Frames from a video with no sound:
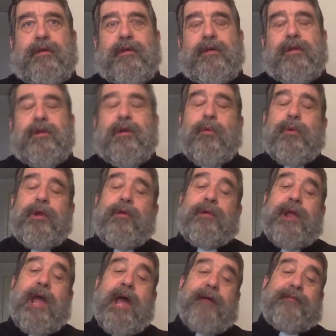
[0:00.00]
You know, we don't
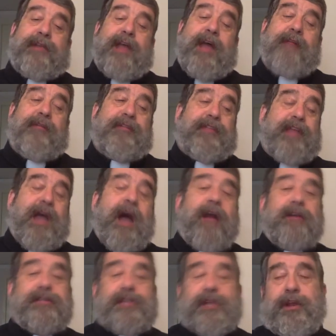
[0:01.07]
have to have a
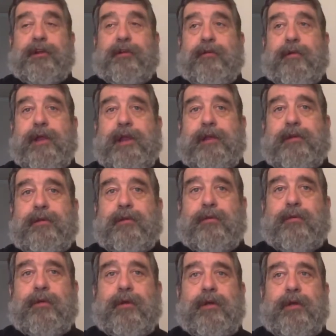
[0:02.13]
theology degree
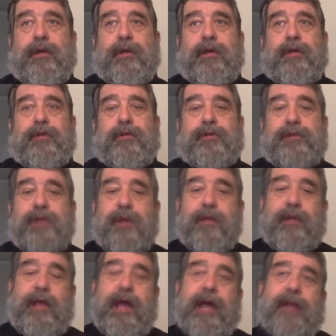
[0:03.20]
to share
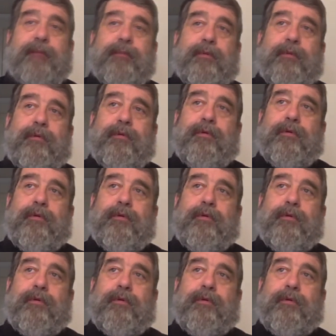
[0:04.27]
the gospel.